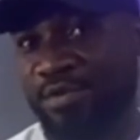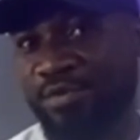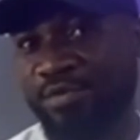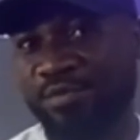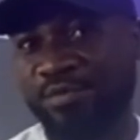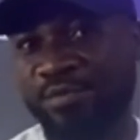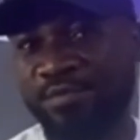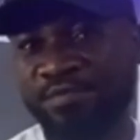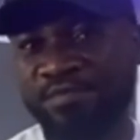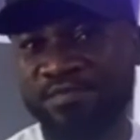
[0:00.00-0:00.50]

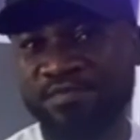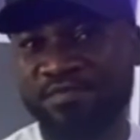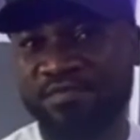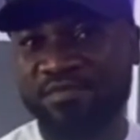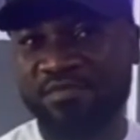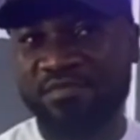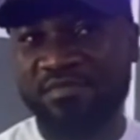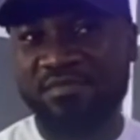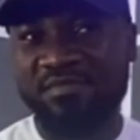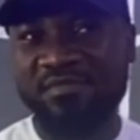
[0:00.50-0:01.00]
to
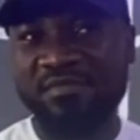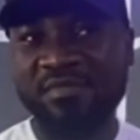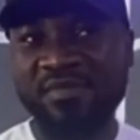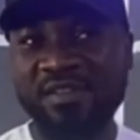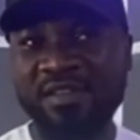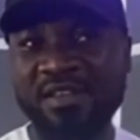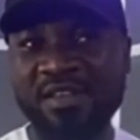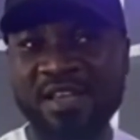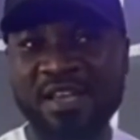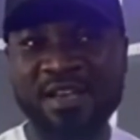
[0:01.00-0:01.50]

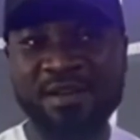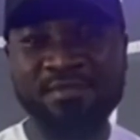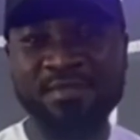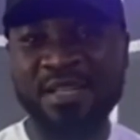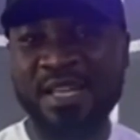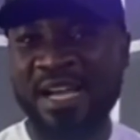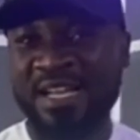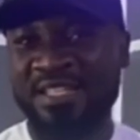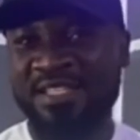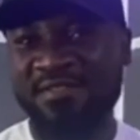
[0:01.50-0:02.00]

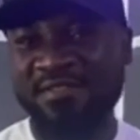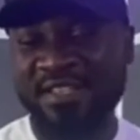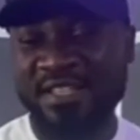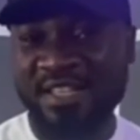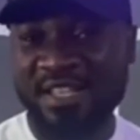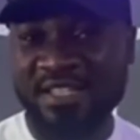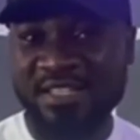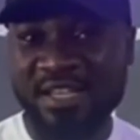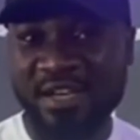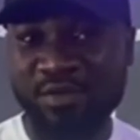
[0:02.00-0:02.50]
the
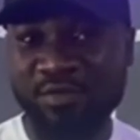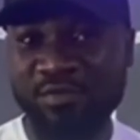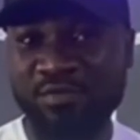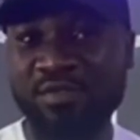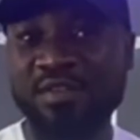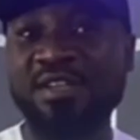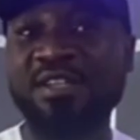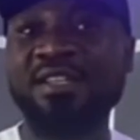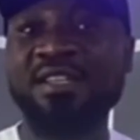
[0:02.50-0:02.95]
activated charcoal.